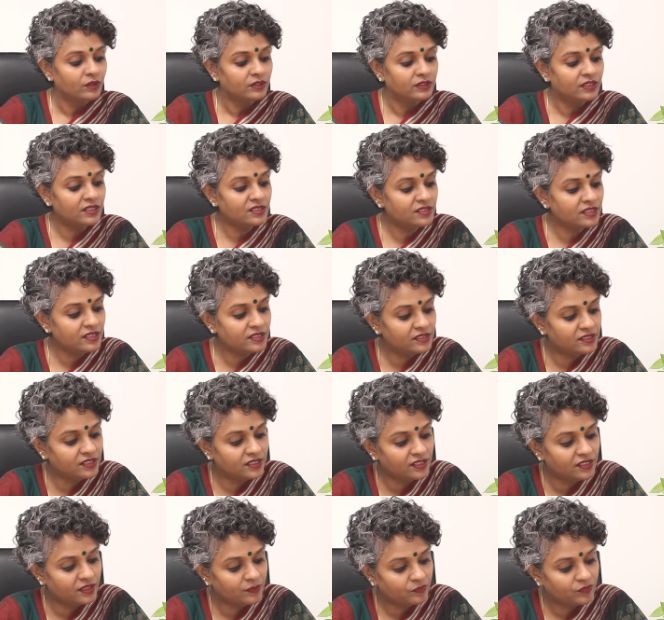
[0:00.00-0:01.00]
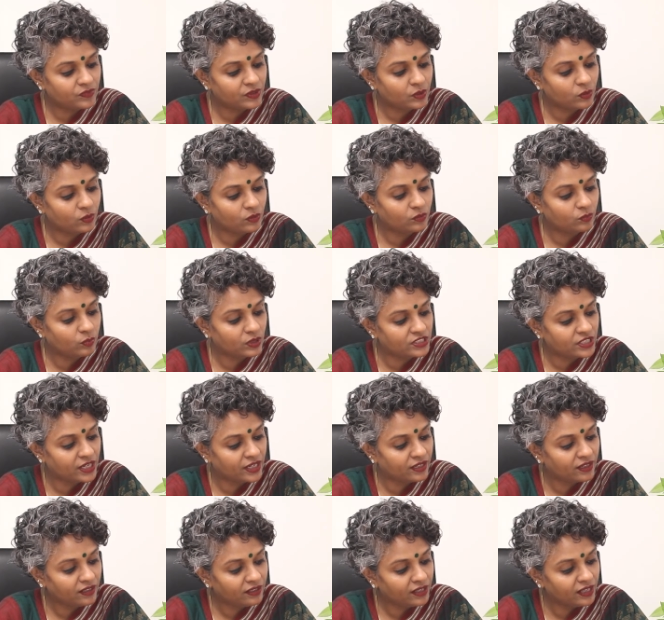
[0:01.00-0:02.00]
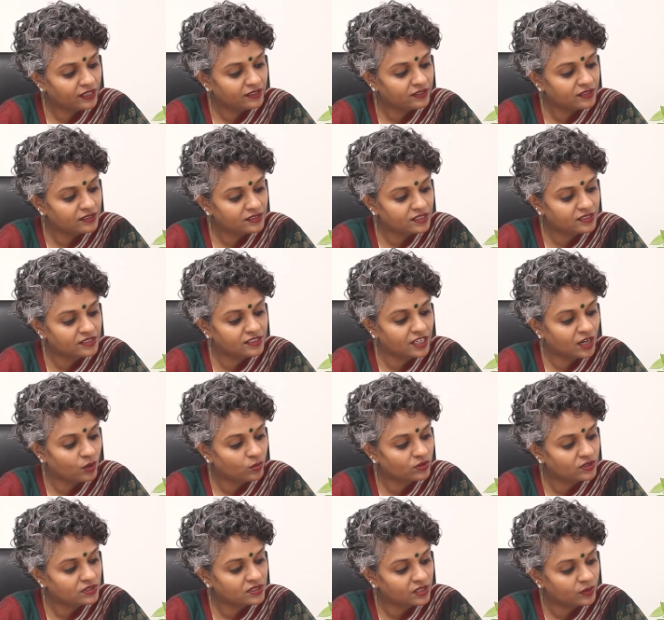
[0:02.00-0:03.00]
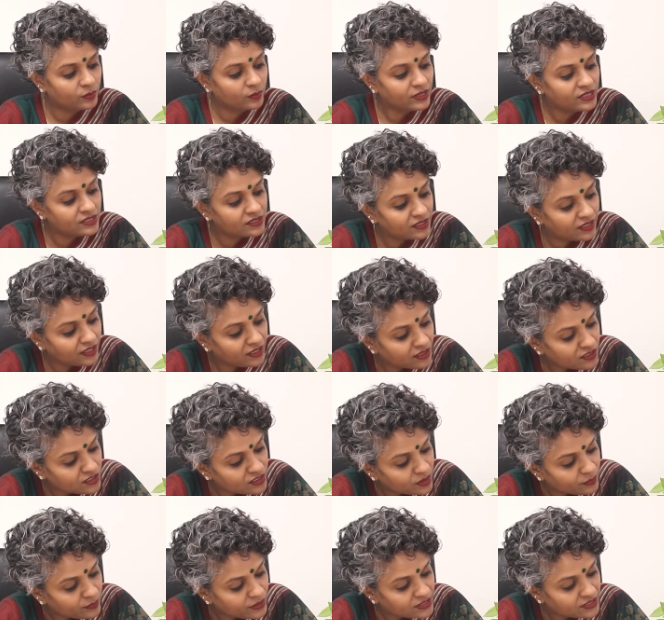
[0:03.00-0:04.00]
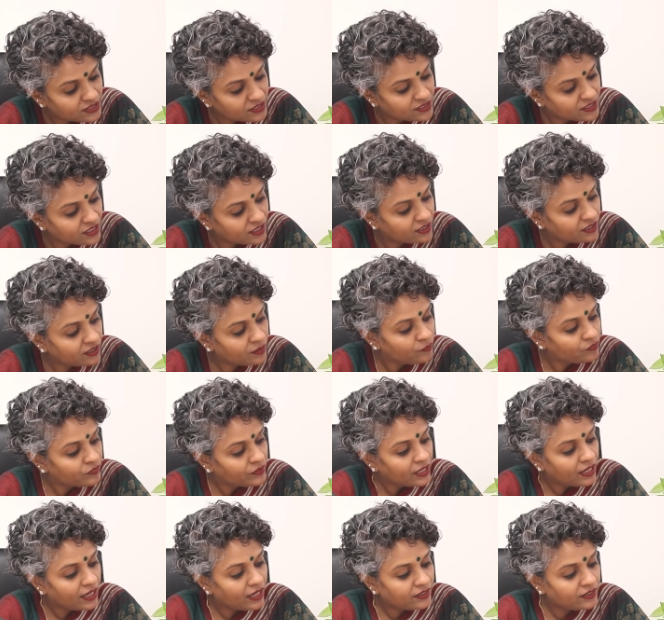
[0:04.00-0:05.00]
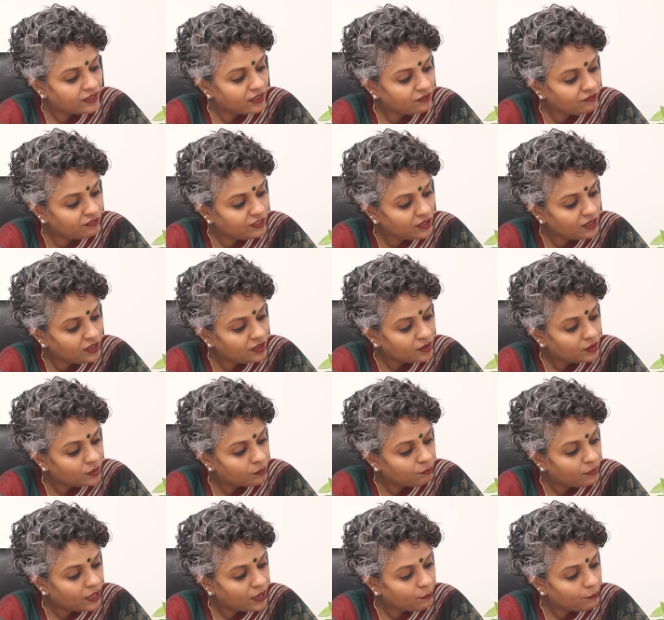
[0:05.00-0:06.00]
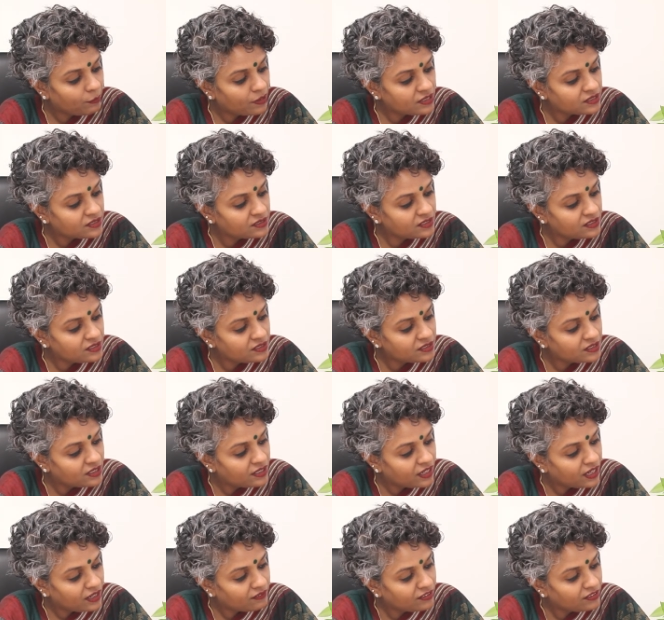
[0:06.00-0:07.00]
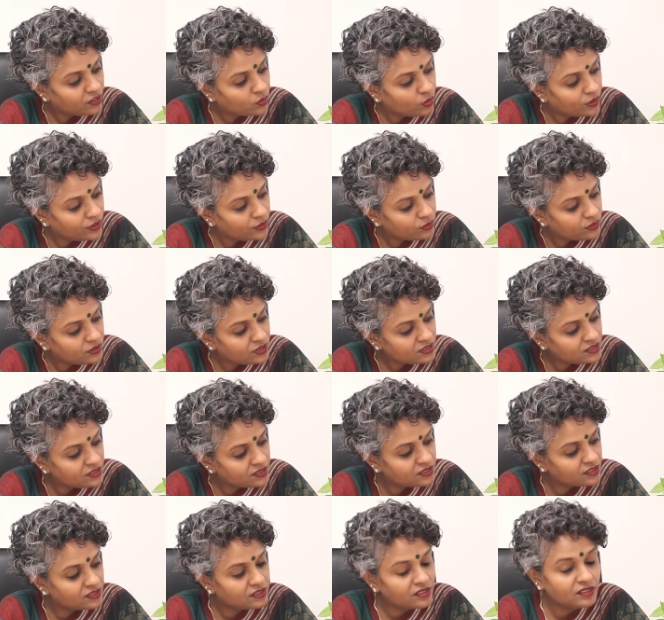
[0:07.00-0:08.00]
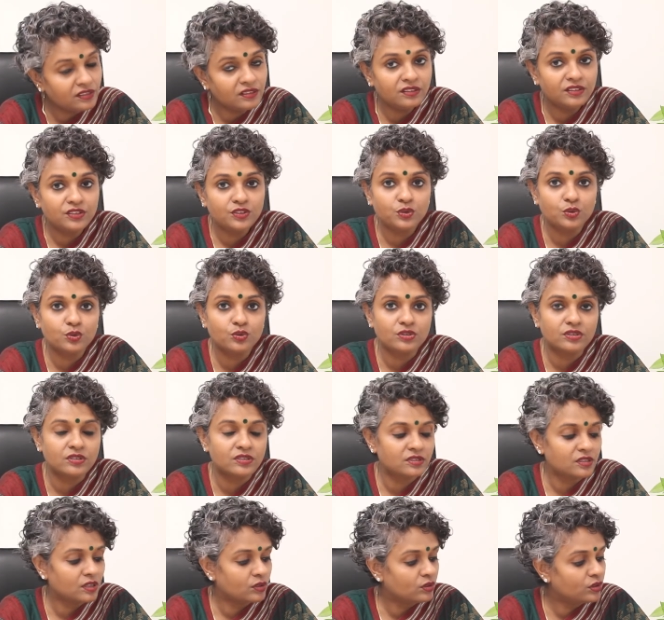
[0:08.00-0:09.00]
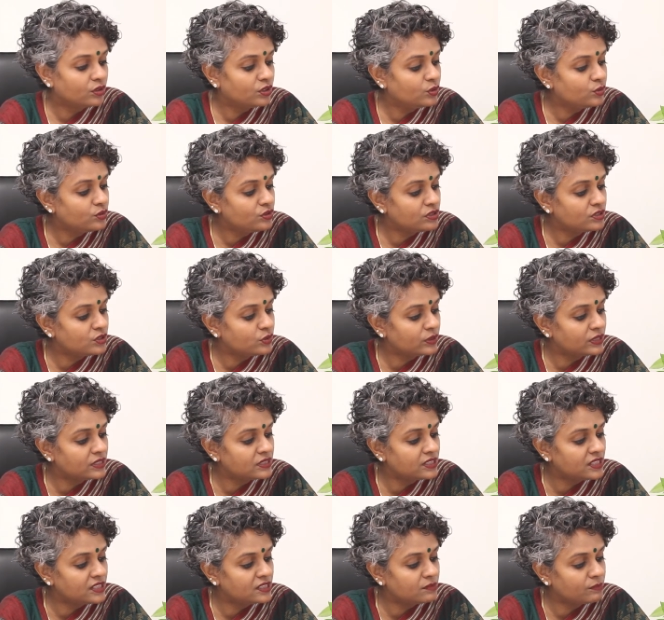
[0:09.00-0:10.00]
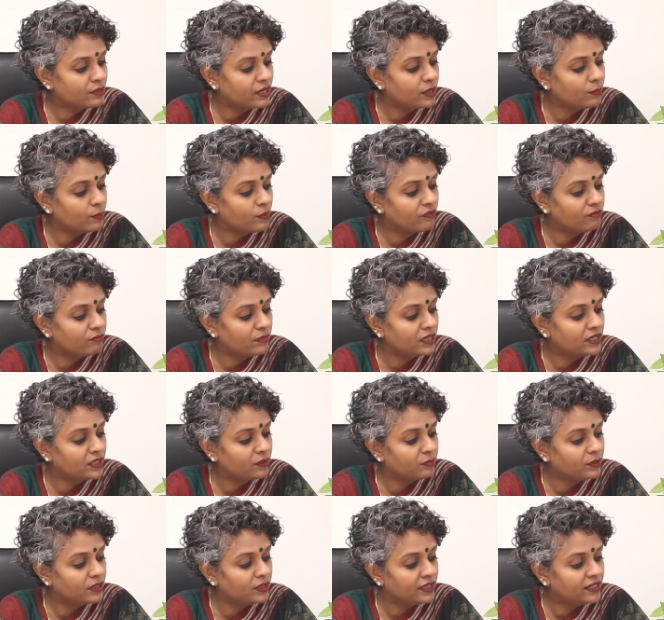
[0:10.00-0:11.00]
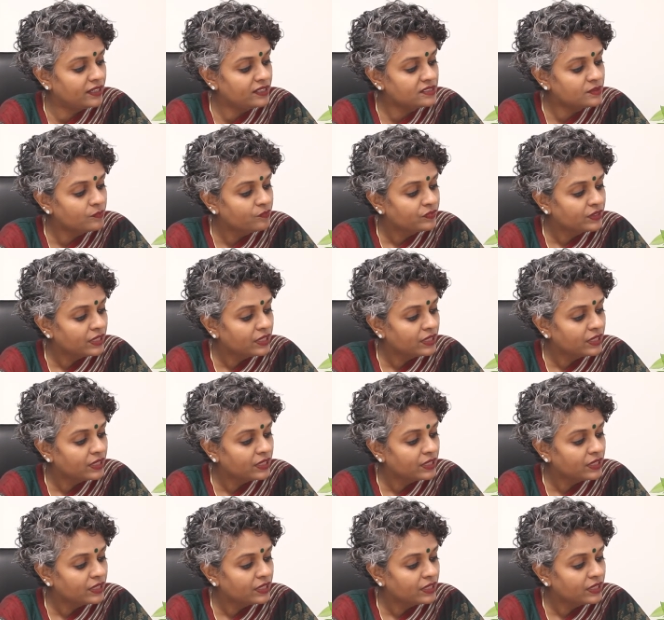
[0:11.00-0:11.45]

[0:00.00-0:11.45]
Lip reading: This is the vagina and this is the outer cervix. The inner cervix is here. And then we bypass this and we go into this. This is the uterus. Now the uterus, you can see, is made up of multiple layers.